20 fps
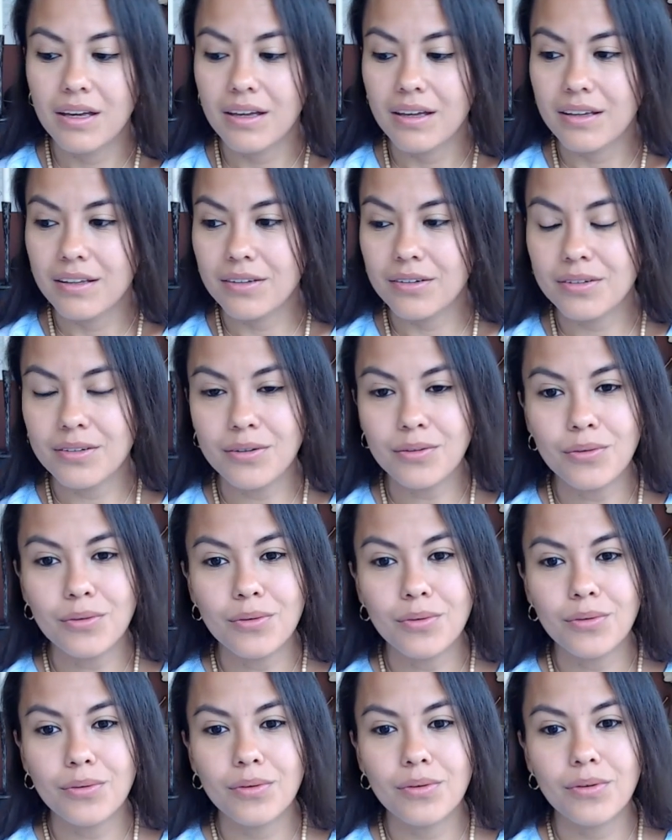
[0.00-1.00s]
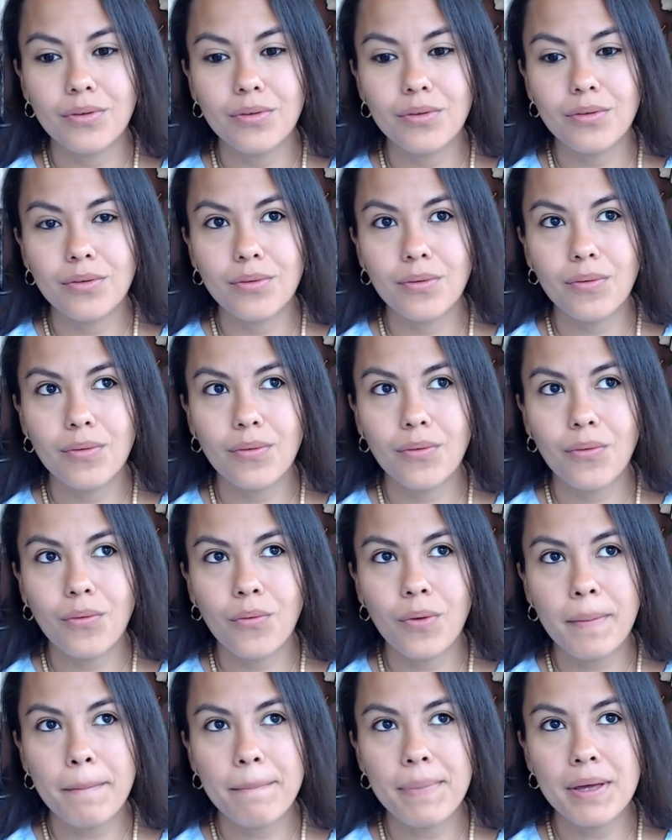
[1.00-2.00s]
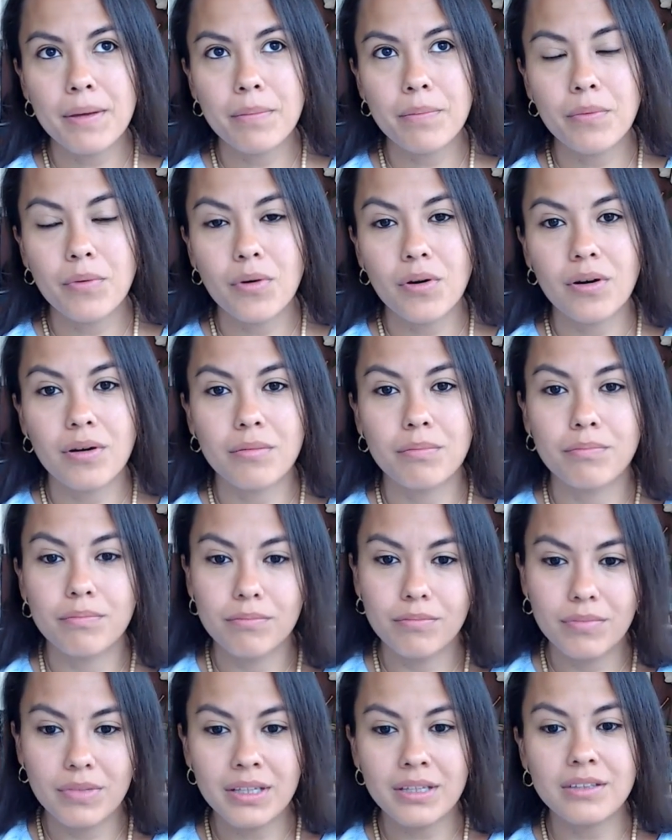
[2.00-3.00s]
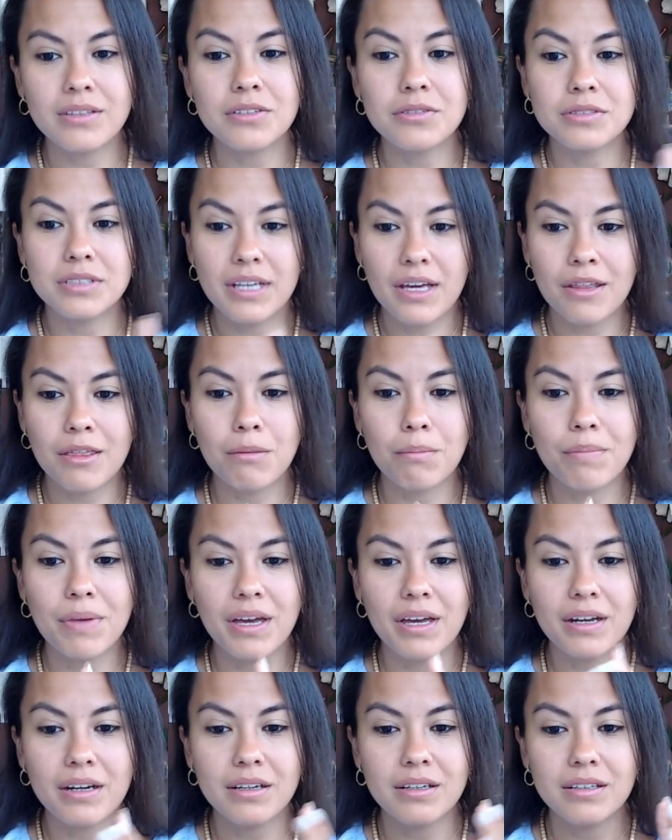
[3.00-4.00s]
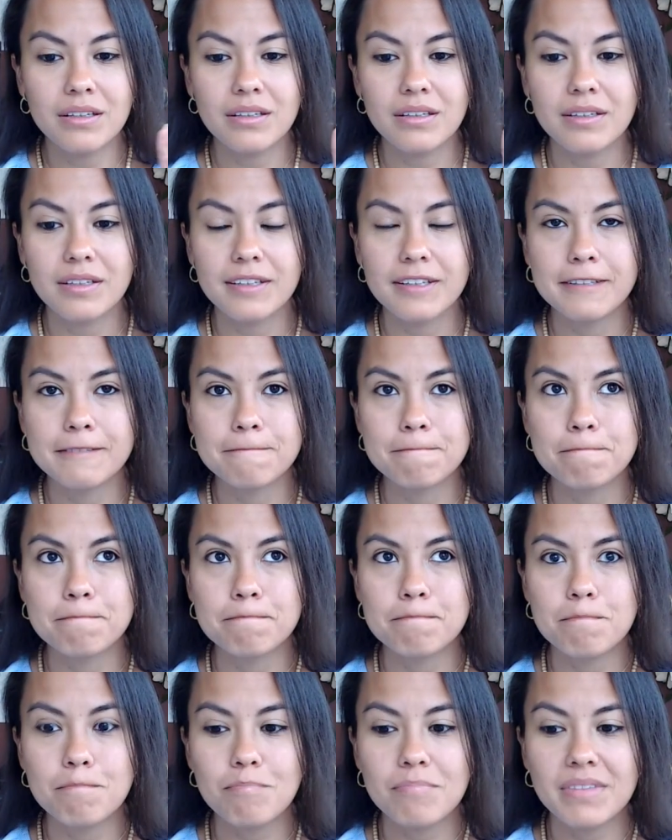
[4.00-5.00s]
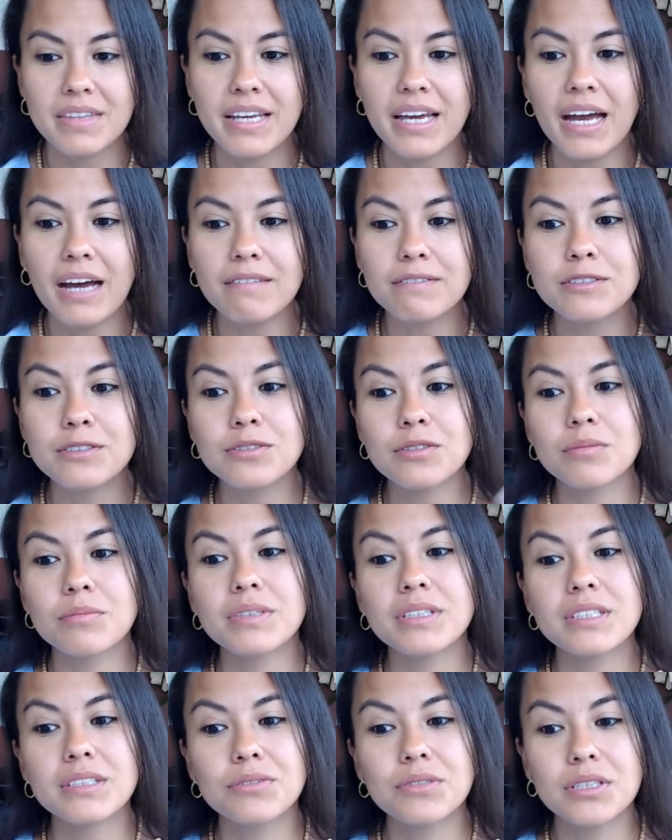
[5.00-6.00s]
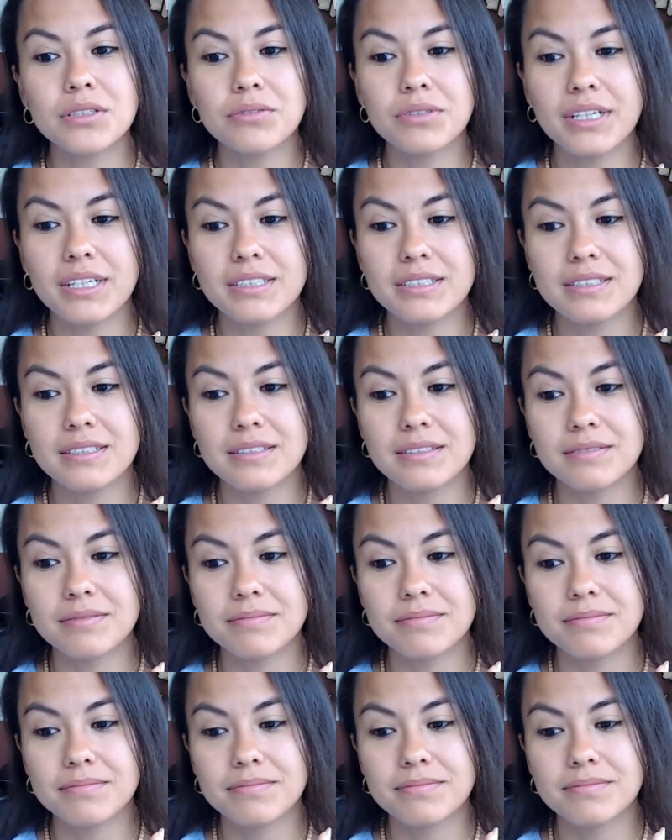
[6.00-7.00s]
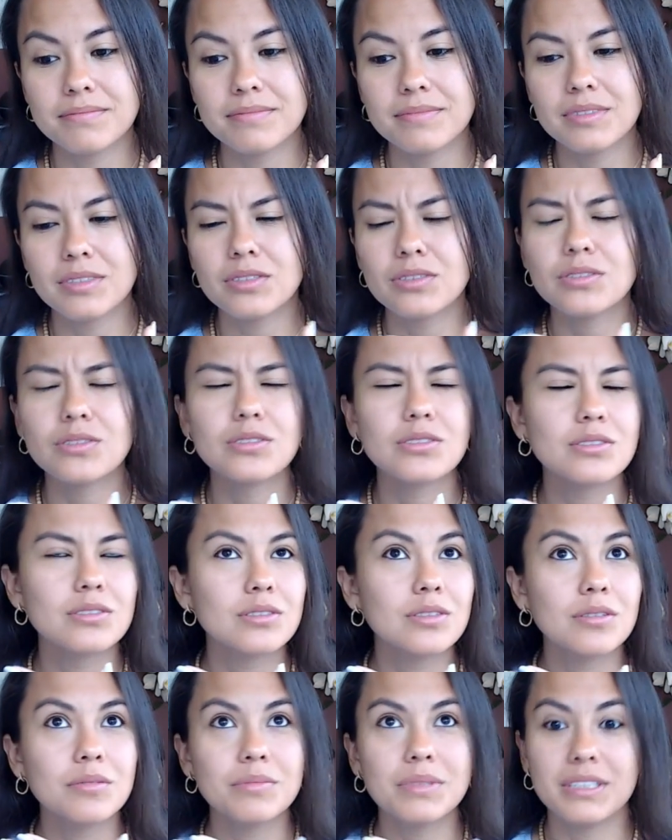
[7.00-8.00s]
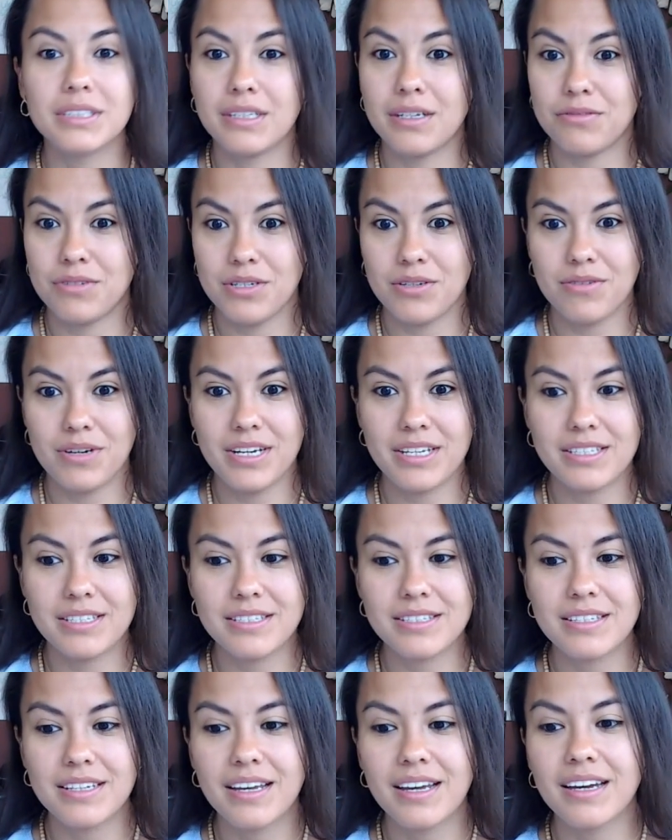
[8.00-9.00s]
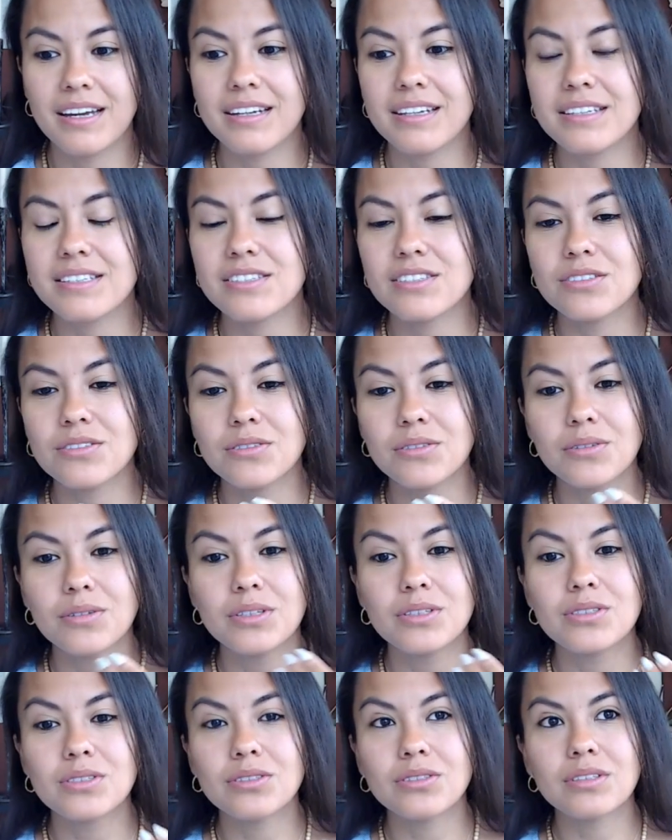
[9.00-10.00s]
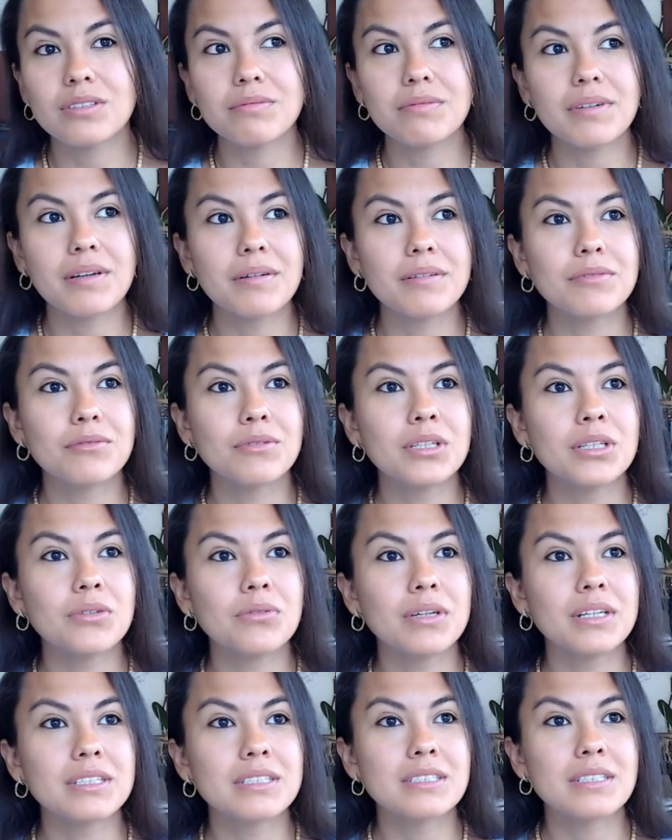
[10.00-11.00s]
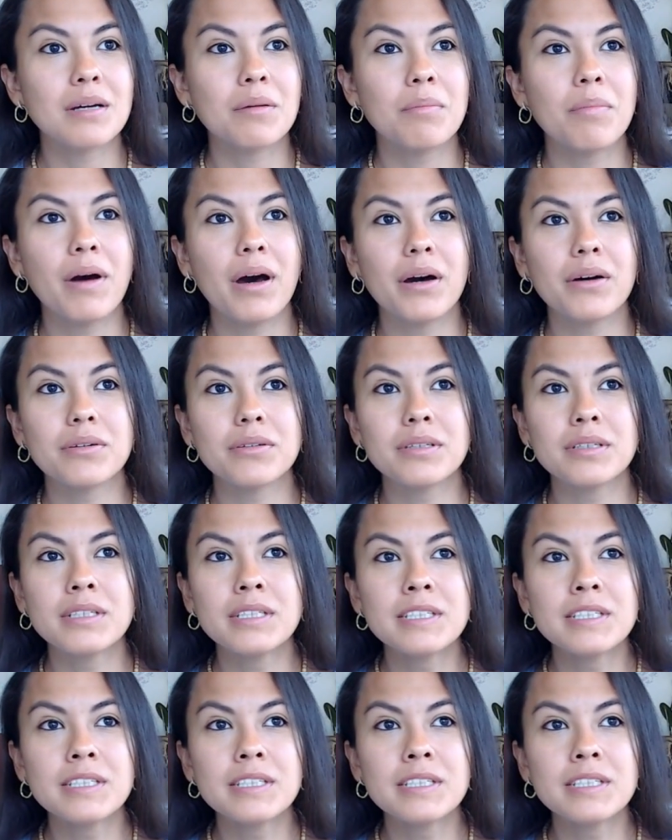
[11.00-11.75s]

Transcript: you know, when people are in their deathbed, they have so many regrets, so many regrets. And it's regrets about